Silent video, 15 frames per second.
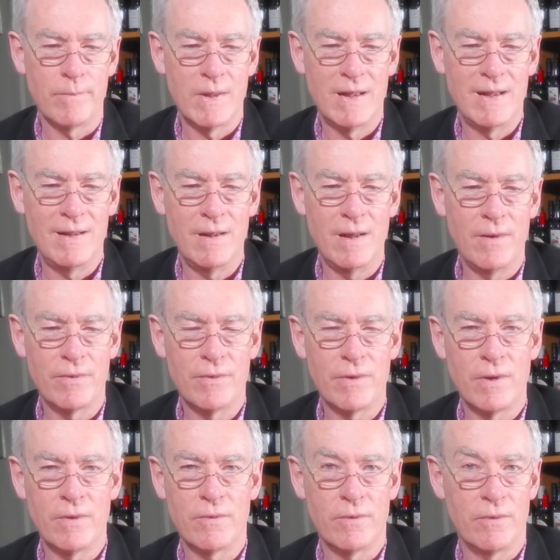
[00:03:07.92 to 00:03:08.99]
Yes,
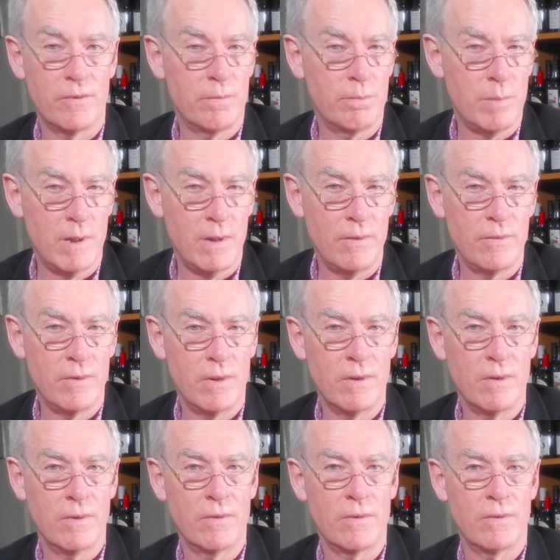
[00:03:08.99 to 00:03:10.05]
there's the
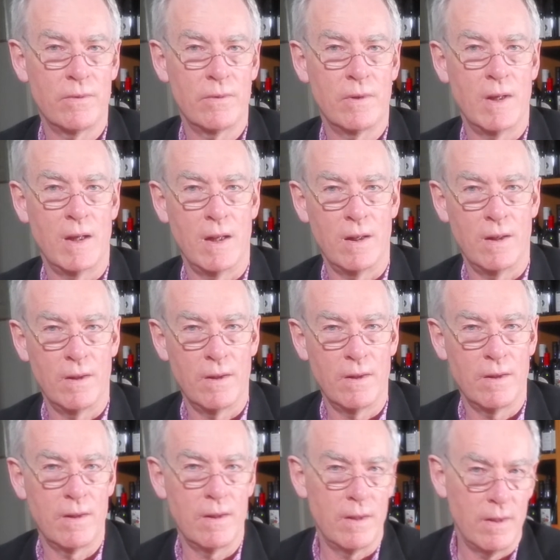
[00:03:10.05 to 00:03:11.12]
spiciness
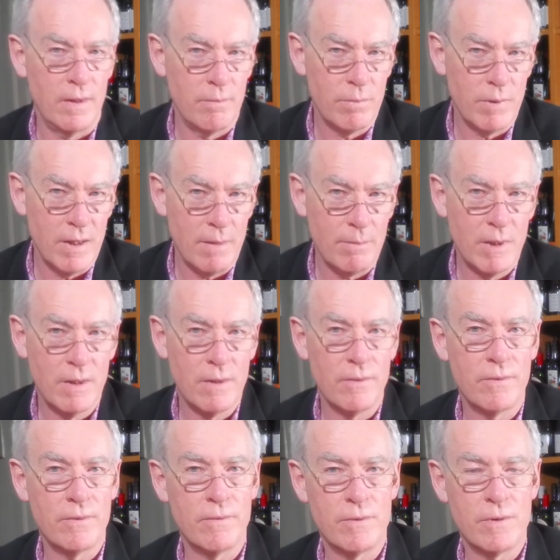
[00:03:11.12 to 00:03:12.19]
and the
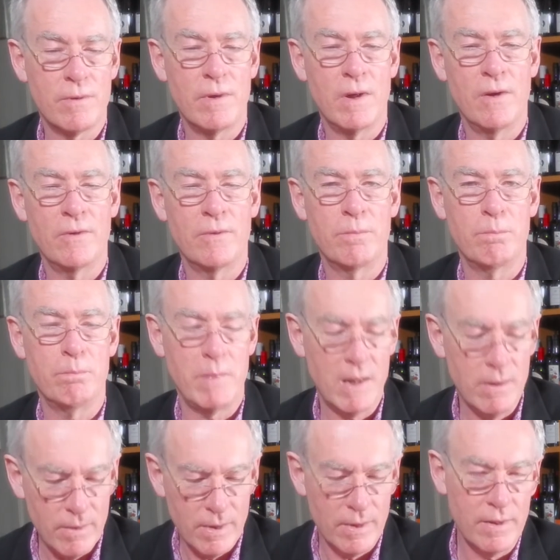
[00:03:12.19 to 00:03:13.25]
plumminess of Shiraz
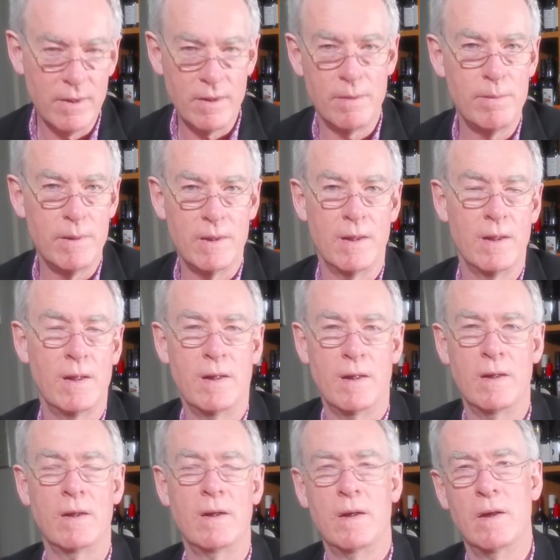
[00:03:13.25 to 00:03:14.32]
buried deep in
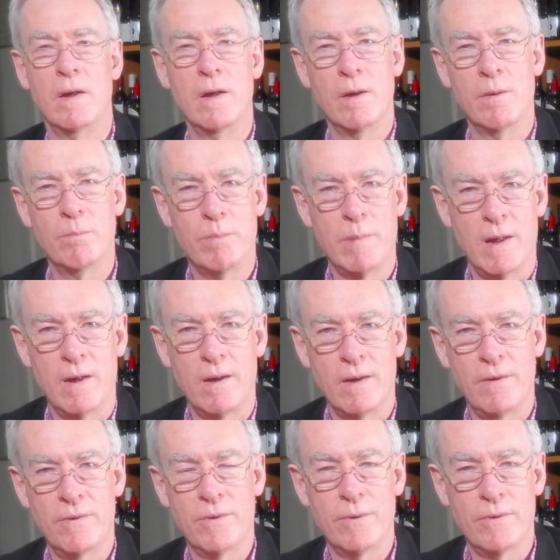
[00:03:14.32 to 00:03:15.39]
there, but
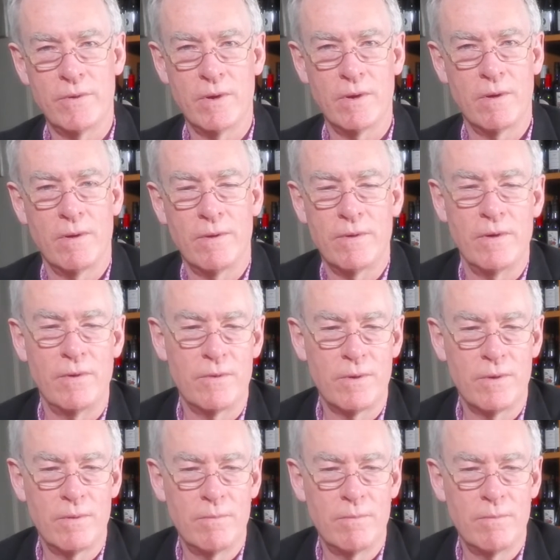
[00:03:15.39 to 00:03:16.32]
it's also got this